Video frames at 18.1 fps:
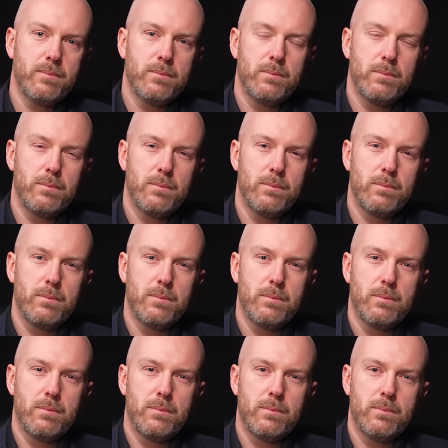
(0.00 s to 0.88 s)

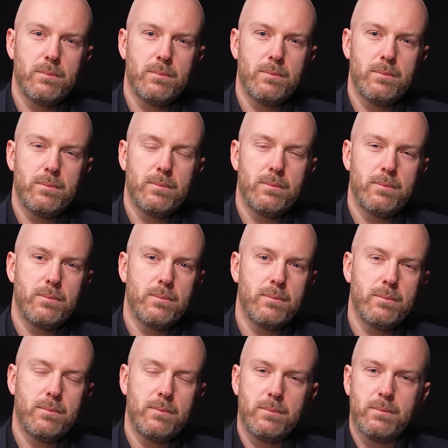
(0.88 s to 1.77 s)

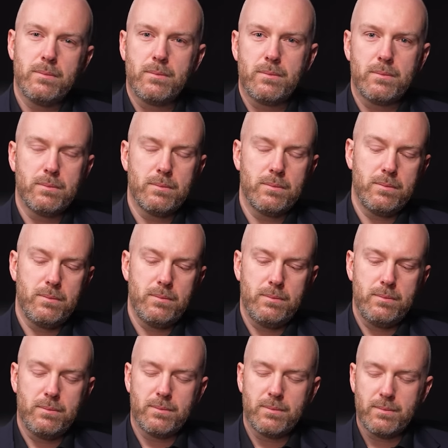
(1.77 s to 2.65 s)

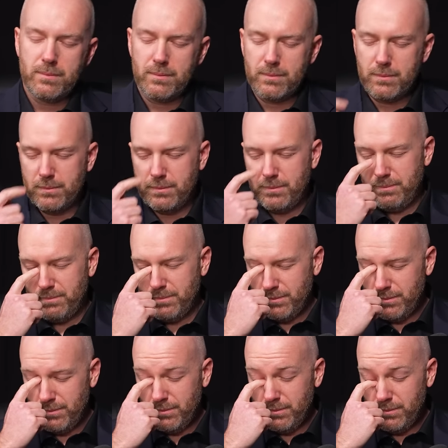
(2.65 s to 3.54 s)

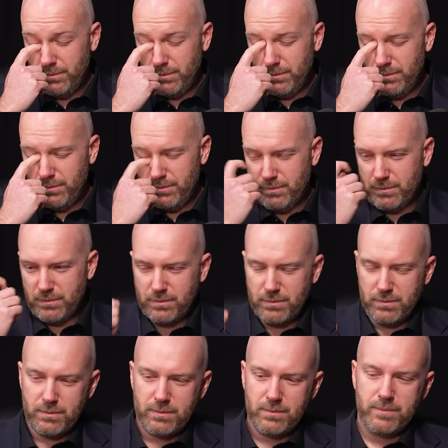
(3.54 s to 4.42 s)

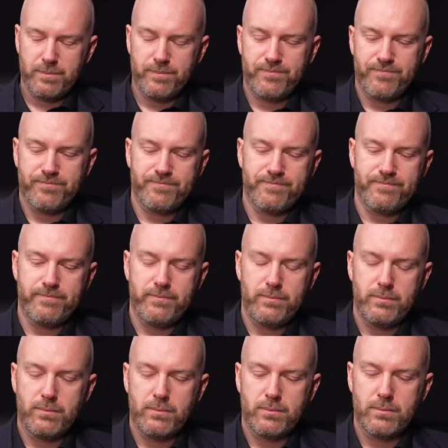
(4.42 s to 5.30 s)

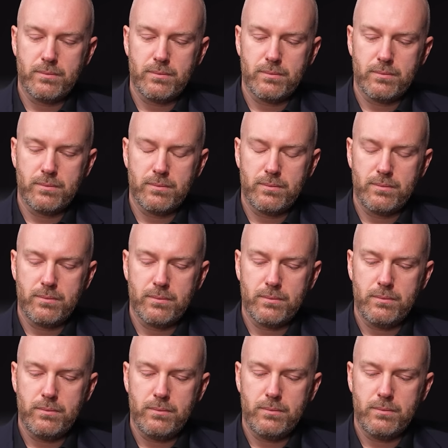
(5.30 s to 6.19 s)

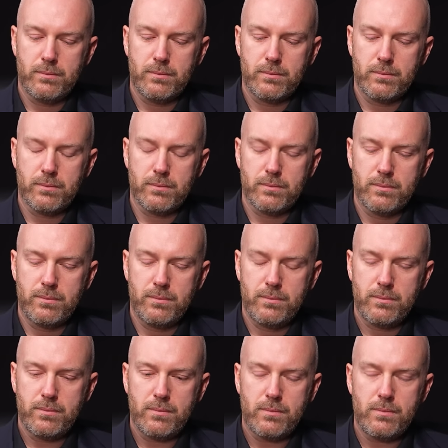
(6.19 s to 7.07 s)
[no speech]